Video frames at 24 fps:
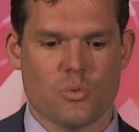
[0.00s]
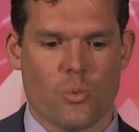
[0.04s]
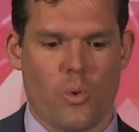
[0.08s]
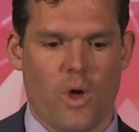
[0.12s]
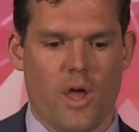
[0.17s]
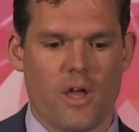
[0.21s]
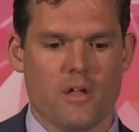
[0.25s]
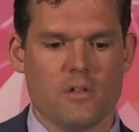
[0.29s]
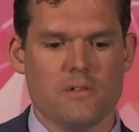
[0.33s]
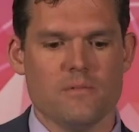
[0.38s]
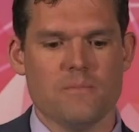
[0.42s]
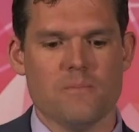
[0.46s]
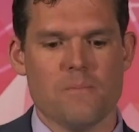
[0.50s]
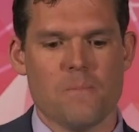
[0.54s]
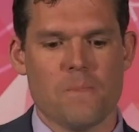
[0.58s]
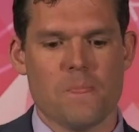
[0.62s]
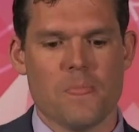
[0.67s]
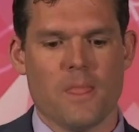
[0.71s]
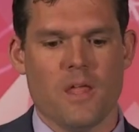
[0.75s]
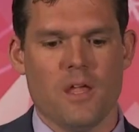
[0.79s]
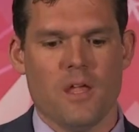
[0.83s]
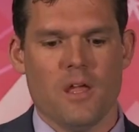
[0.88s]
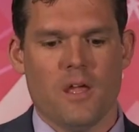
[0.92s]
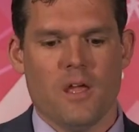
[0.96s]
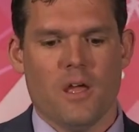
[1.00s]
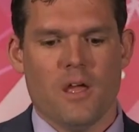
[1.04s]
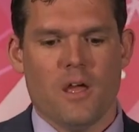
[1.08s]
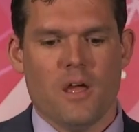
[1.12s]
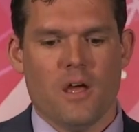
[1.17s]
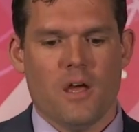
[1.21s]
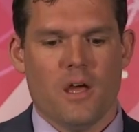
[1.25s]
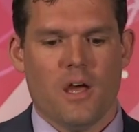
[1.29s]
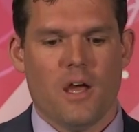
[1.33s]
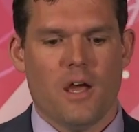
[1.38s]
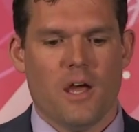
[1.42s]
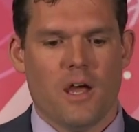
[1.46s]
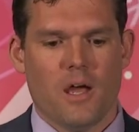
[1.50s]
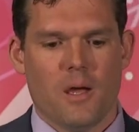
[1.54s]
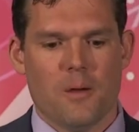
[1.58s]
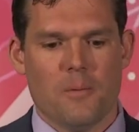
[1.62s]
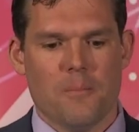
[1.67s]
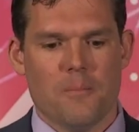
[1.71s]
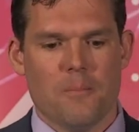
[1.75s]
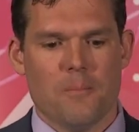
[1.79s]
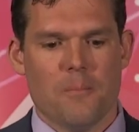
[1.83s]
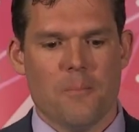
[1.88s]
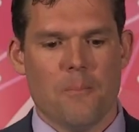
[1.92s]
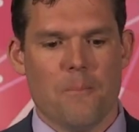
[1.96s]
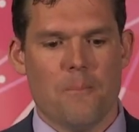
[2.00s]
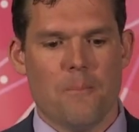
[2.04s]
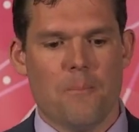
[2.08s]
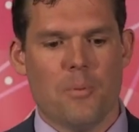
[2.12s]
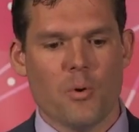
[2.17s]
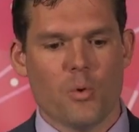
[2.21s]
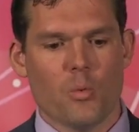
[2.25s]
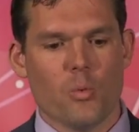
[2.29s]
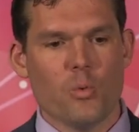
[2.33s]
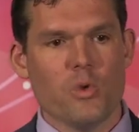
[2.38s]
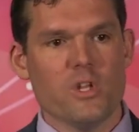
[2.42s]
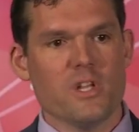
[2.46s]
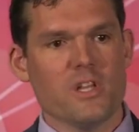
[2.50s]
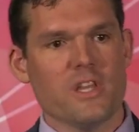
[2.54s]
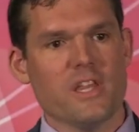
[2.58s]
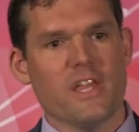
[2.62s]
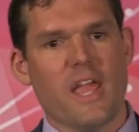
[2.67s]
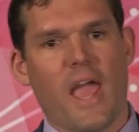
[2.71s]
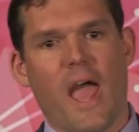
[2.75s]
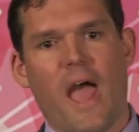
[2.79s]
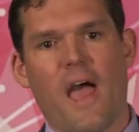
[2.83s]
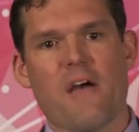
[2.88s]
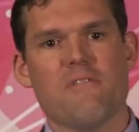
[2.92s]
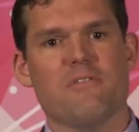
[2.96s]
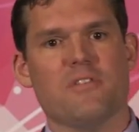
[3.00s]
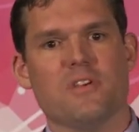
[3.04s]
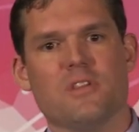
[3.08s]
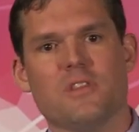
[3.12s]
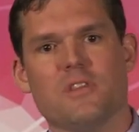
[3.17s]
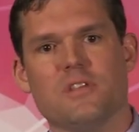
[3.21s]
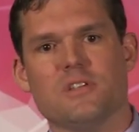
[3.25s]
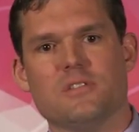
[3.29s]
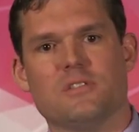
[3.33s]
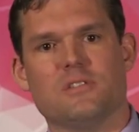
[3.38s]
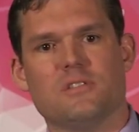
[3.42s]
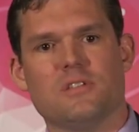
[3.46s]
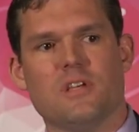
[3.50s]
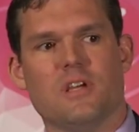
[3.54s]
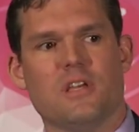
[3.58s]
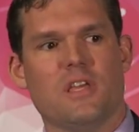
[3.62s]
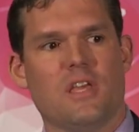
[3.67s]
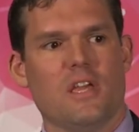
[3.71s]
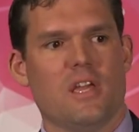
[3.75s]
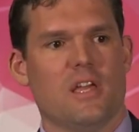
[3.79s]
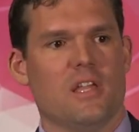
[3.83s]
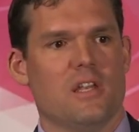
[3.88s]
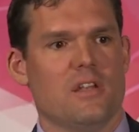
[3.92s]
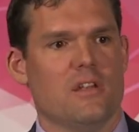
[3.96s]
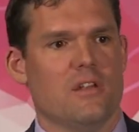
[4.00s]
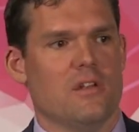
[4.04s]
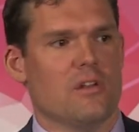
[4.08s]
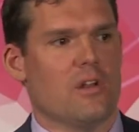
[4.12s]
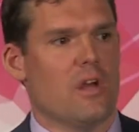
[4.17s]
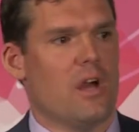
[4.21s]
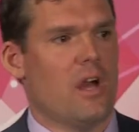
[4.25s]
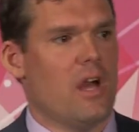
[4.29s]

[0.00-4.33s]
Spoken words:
well. But really having this, again,